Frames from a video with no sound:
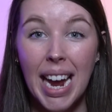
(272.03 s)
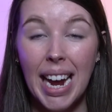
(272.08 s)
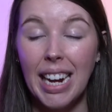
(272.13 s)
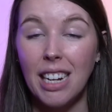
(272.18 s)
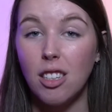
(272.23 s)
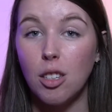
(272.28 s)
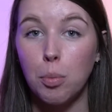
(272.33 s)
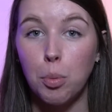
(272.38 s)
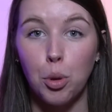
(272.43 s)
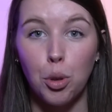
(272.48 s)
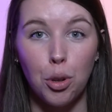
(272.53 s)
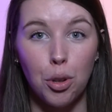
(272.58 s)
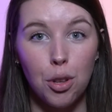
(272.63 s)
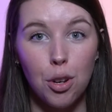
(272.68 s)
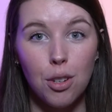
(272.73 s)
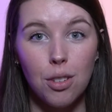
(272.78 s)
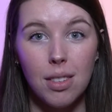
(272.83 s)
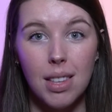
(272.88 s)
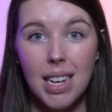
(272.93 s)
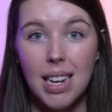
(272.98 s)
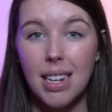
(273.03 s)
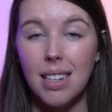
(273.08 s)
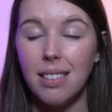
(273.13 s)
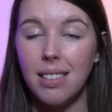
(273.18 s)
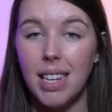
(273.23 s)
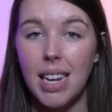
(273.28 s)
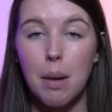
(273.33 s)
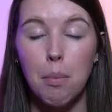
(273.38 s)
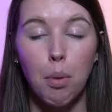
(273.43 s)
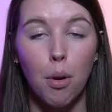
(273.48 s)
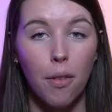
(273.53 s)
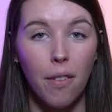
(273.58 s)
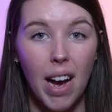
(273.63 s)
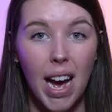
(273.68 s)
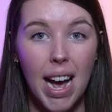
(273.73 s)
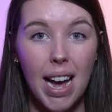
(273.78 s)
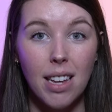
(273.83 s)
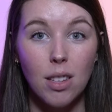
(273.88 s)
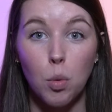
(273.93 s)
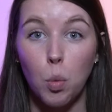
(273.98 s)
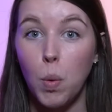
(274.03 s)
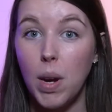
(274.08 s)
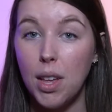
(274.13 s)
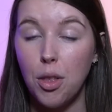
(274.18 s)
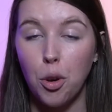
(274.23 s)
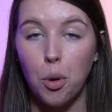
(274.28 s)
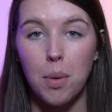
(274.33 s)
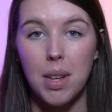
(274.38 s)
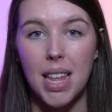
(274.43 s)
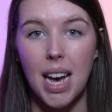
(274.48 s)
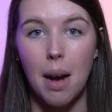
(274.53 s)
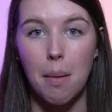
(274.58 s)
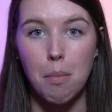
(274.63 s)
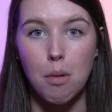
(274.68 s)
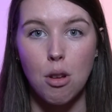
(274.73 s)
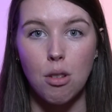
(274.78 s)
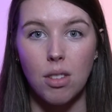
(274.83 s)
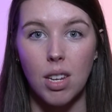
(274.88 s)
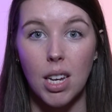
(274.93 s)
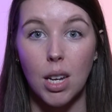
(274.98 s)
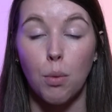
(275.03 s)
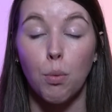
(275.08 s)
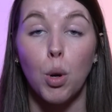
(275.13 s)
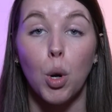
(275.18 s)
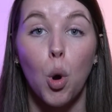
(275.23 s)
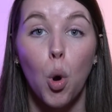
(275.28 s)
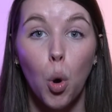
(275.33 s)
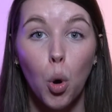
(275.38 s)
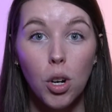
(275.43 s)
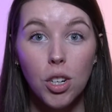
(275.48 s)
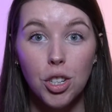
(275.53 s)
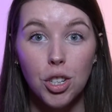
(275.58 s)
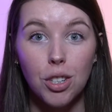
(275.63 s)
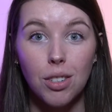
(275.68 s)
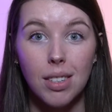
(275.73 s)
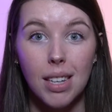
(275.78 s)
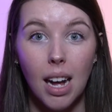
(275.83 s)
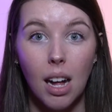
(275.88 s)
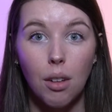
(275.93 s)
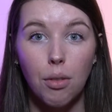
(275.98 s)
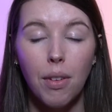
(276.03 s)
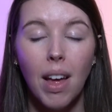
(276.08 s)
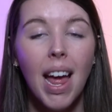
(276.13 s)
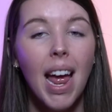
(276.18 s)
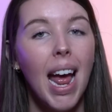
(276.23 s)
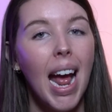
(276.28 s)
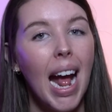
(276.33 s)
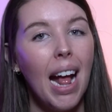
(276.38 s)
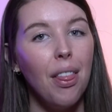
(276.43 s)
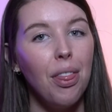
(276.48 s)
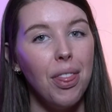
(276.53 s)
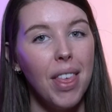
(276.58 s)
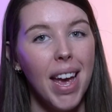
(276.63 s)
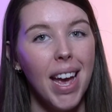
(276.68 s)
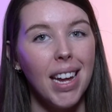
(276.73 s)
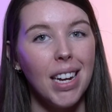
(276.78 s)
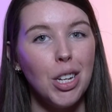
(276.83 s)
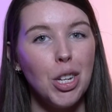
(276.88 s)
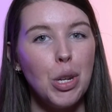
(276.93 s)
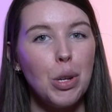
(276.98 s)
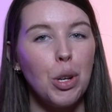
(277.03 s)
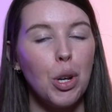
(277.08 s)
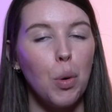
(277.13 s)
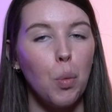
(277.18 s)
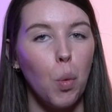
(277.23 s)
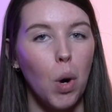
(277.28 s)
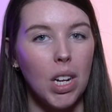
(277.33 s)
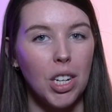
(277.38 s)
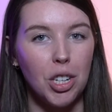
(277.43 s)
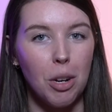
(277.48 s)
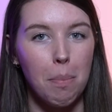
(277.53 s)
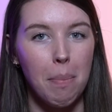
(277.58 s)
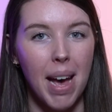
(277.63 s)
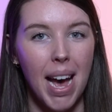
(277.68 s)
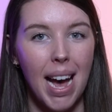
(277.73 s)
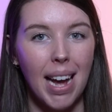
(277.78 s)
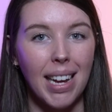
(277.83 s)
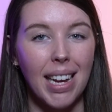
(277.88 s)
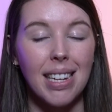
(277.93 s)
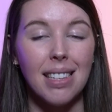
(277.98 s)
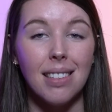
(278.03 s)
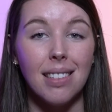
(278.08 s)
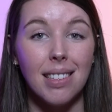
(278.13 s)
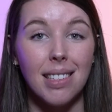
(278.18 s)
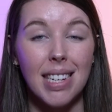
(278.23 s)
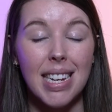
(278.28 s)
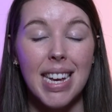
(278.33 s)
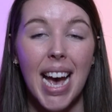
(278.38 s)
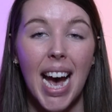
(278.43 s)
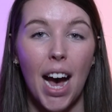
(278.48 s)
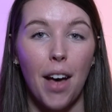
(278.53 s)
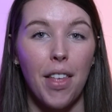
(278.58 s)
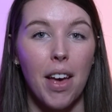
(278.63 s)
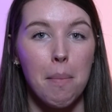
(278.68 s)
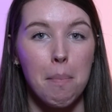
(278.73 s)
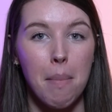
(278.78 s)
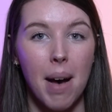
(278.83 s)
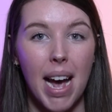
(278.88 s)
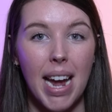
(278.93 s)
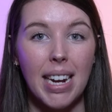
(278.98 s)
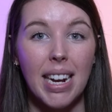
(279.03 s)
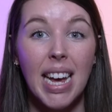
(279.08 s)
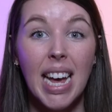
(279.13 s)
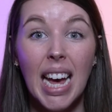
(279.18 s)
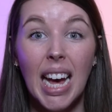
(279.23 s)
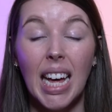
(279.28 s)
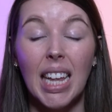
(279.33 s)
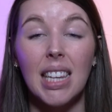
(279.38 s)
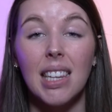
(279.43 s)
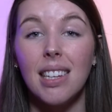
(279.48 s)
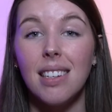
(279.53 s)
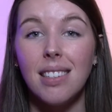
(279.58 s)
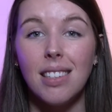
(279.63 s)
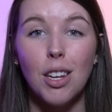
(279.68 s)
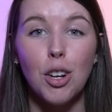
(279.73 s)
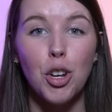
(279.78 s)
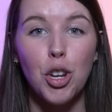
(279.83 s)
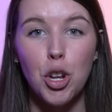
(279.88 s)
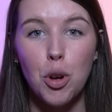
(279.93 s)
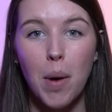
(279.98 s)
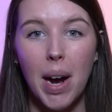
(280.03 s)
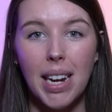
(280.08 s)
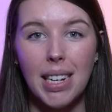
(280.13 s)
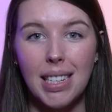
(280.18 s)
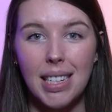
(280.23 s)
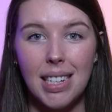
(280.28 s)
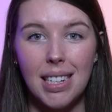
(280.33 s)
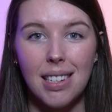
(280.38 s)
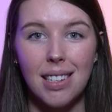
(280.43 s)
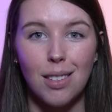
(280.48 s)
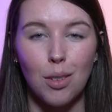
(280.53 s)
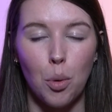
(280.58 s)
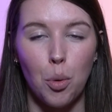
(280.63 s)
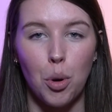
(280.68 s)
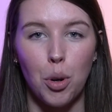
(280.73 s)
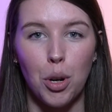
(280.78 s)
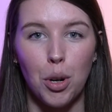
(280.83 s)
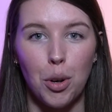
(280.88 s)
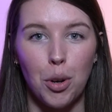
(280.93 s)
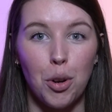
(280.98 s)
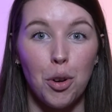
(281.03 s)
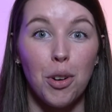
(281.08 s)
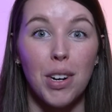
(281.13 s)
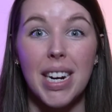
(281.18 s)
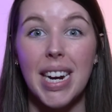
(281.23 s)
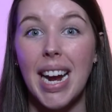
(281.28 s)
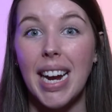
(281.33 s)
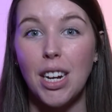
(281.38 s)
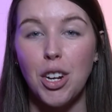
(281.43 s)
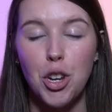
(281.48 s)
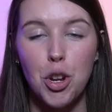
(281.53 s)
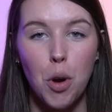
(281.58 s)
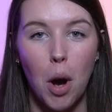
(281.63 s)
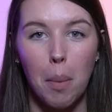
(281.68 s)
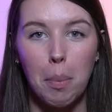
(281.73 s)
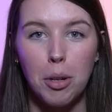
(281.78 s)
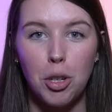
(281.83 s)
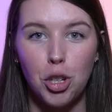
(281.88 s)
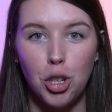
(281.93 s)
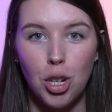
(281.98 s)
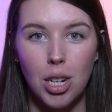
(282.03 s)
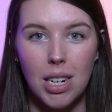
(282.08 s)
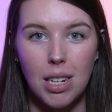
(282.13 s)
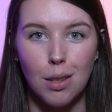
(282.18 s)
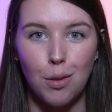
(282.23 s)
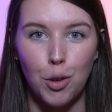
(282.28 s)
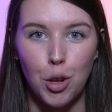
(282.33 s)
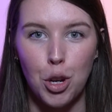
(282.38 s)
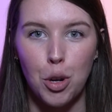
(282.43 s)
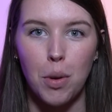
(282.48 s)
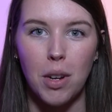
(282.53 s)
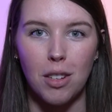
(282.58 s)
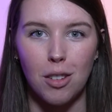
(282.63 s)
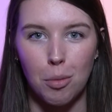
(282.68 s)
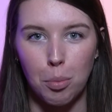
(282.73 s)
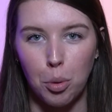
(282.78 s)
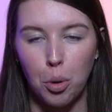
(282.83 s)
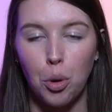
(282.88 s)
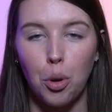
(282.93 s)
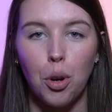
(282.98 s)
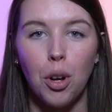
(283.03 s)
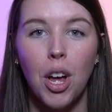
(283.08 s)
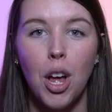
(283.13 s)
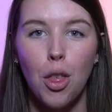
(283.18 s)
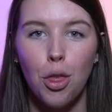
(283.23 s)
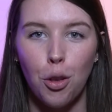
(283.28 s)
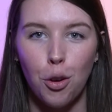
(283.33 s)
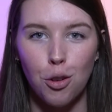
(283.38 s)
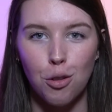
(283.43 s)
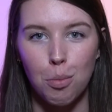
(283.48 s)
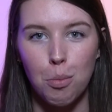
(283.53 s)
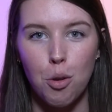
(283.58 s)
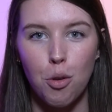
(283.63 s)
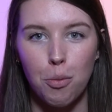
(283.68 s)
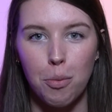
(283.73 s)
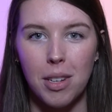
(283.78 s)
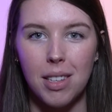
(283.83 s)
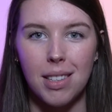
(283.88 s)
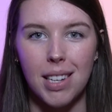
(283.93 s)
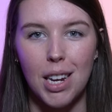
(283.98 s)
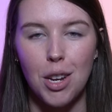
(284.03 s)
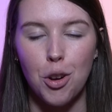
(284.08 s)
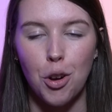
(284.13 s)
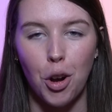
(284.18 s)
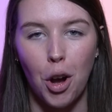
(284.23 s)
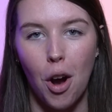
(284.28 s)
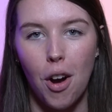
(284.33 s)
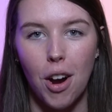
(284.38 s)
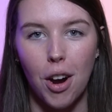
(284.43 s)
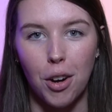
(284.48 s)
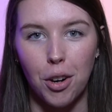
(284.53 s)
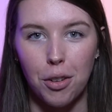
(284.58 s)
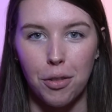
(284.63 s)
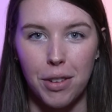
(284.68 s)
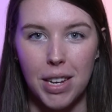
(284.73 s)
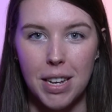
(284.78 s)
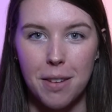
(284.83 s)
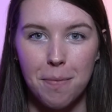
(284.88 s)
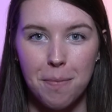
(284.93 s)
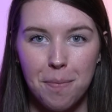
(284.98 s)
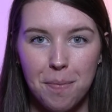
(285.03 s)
Explore those things, improvise with or without music, record yourself, and then you can watch it back and see how that might elicit new ideas or create new opportunities for you to explore those movements in your choreography.